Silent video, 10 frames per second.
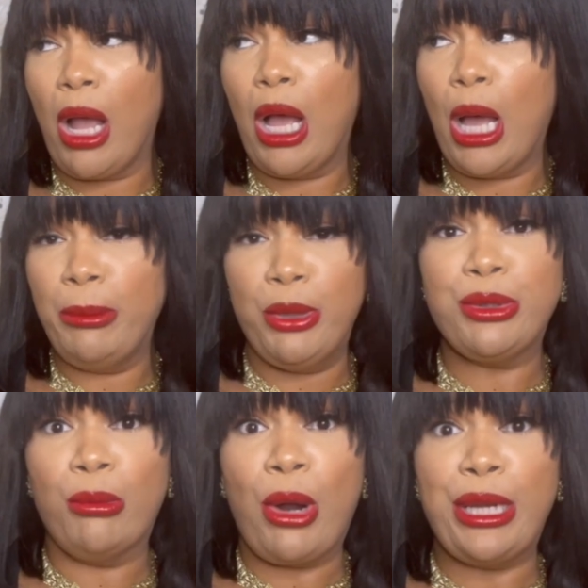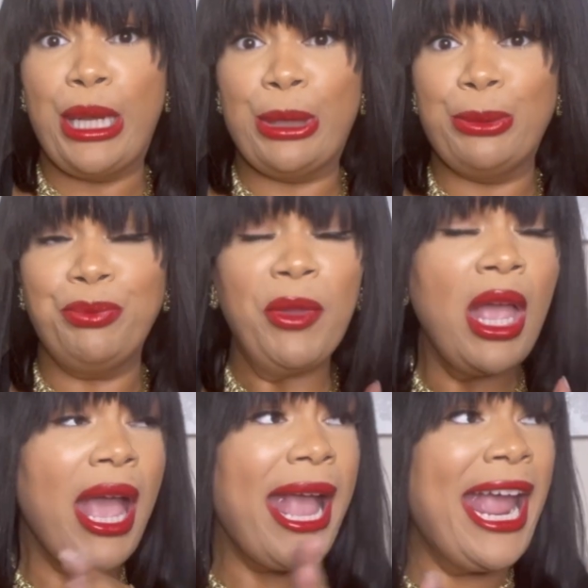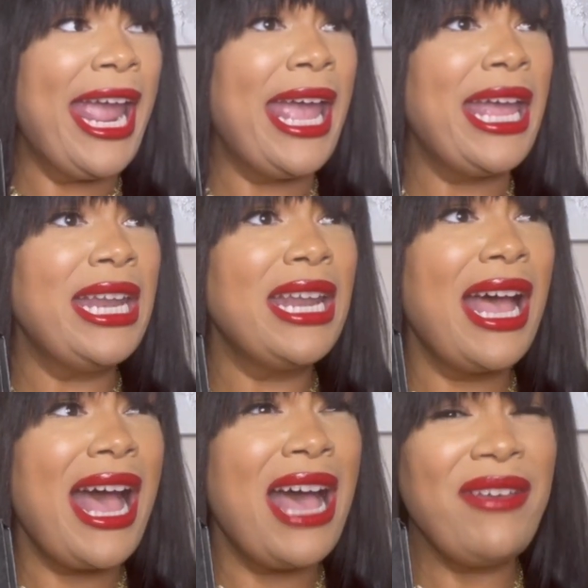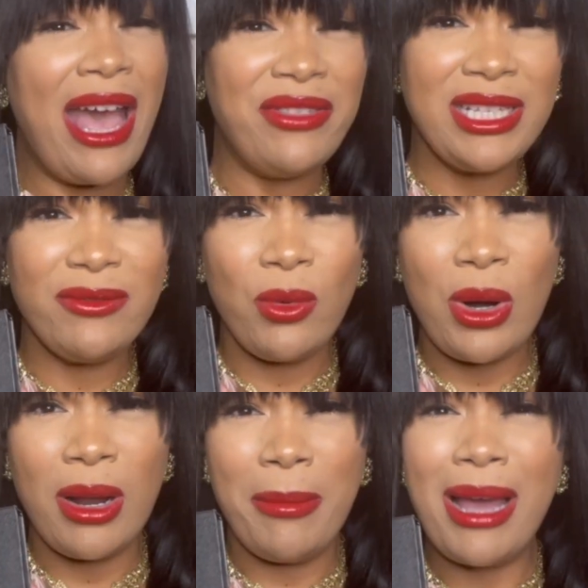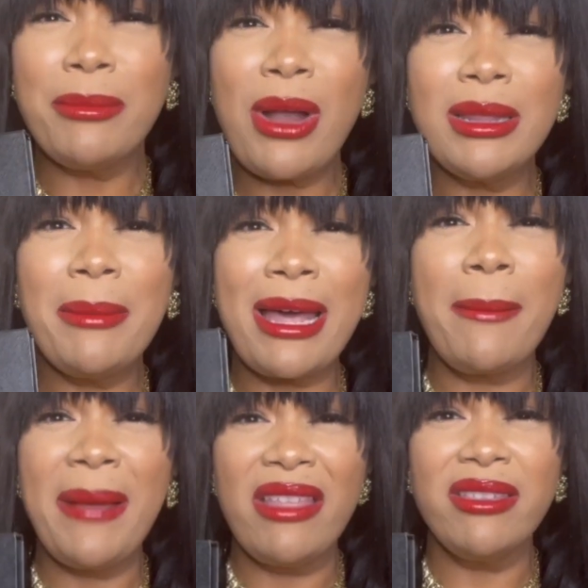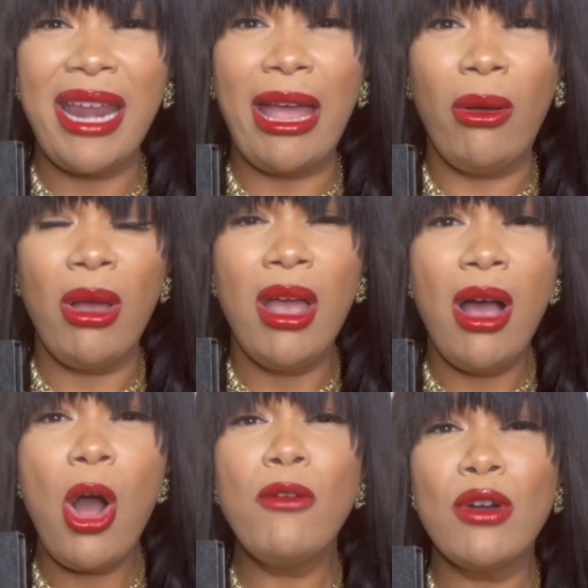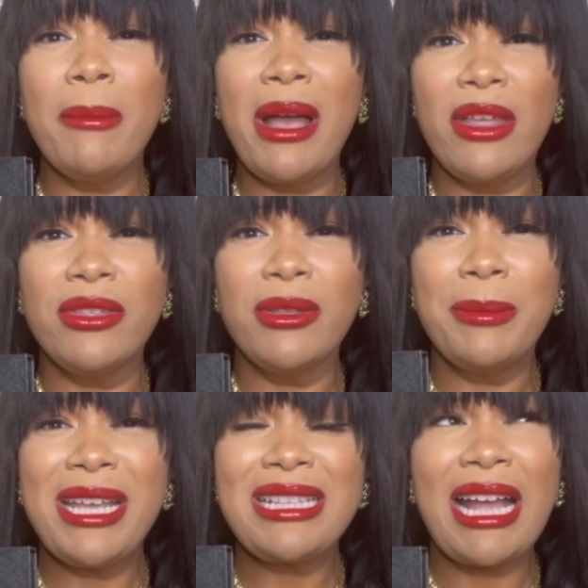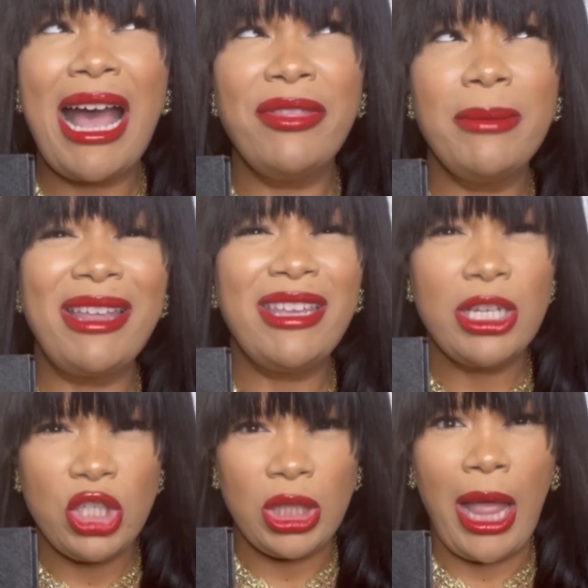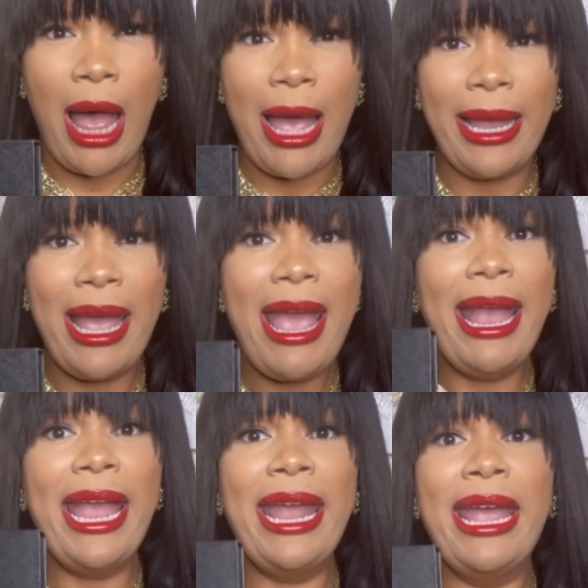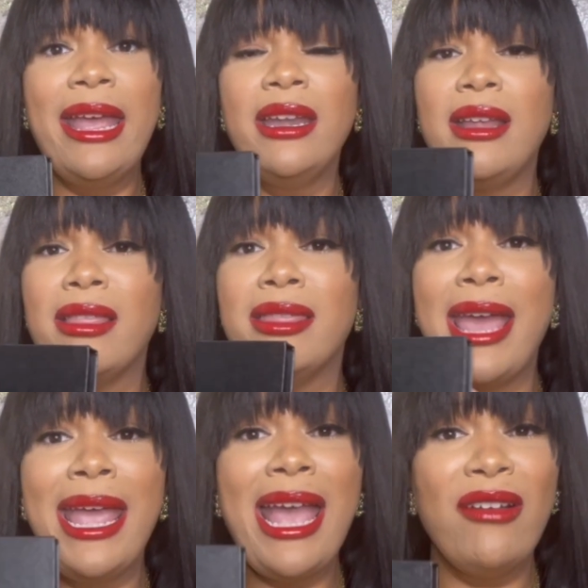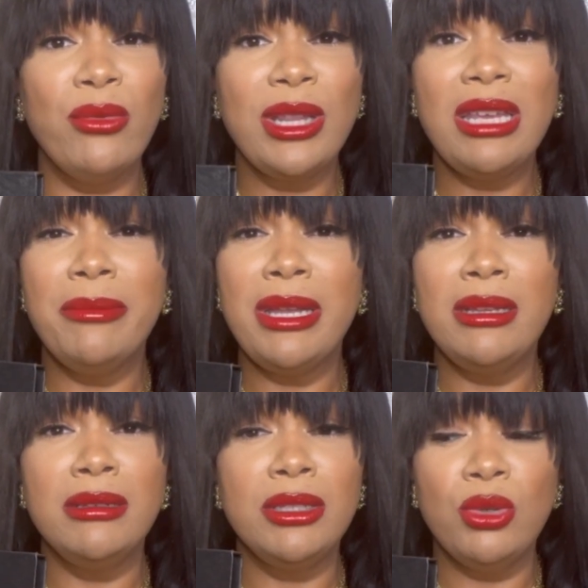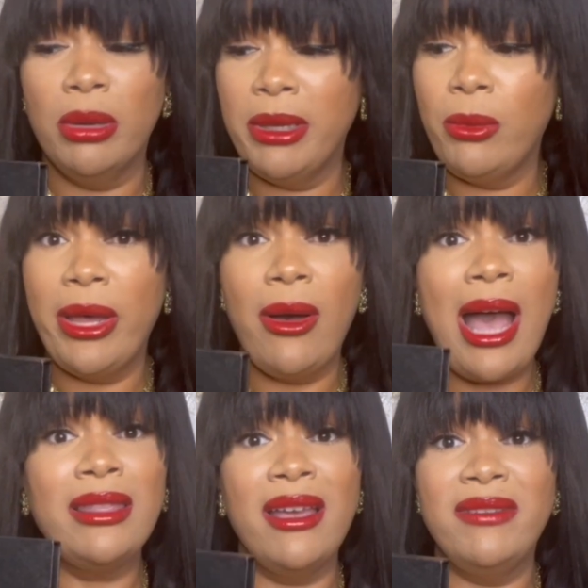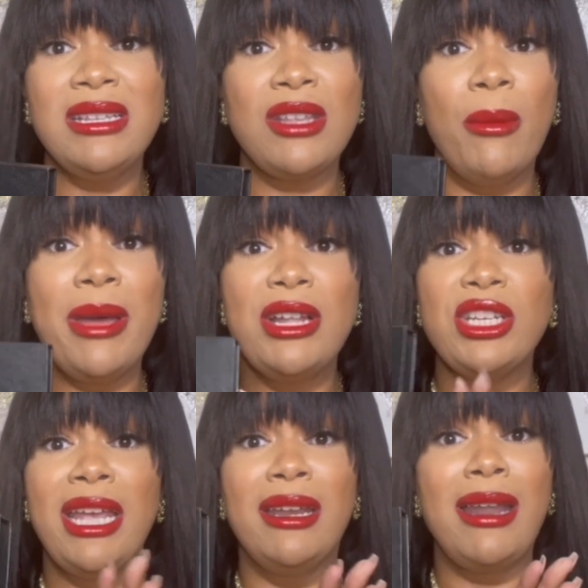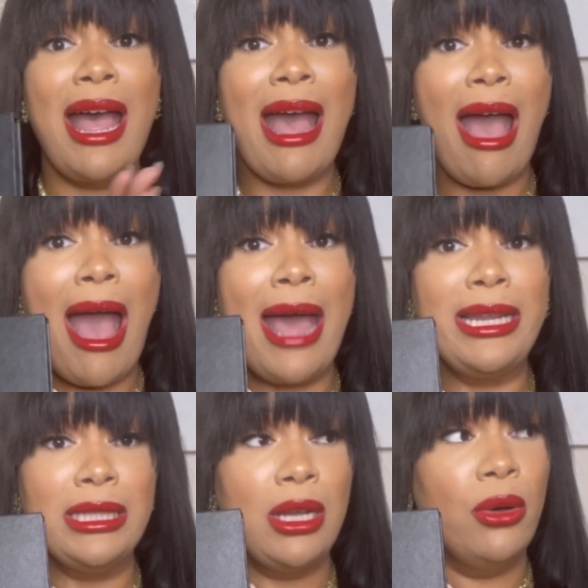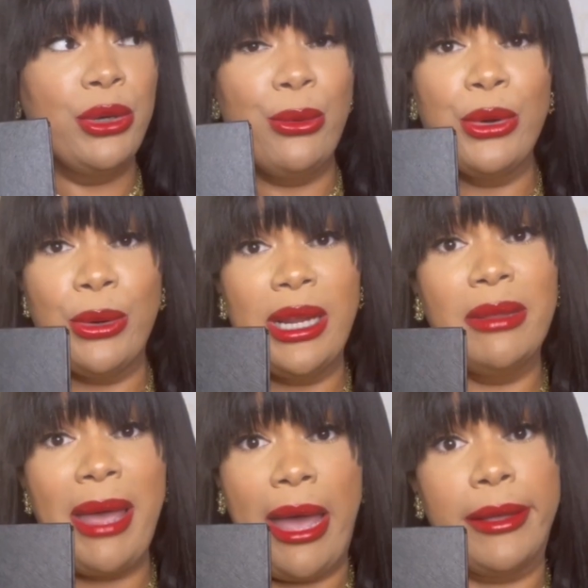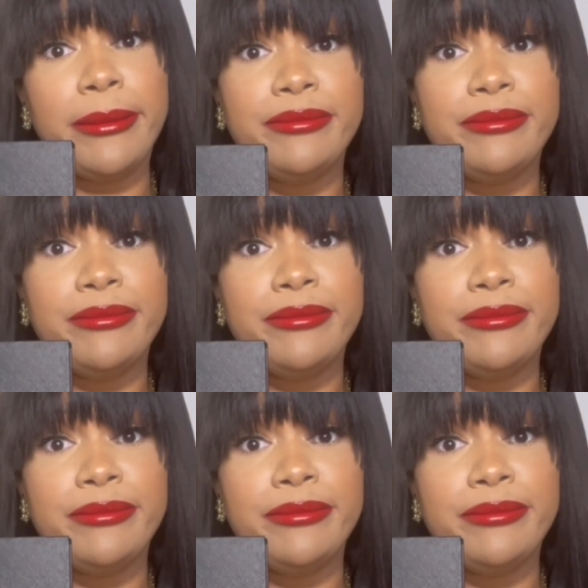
I'm using them right now and I've had this for about probably about a month now, over a month, because I got them I think in July, and they have really been doing me well. I love these so much and I need to go on and order another pack.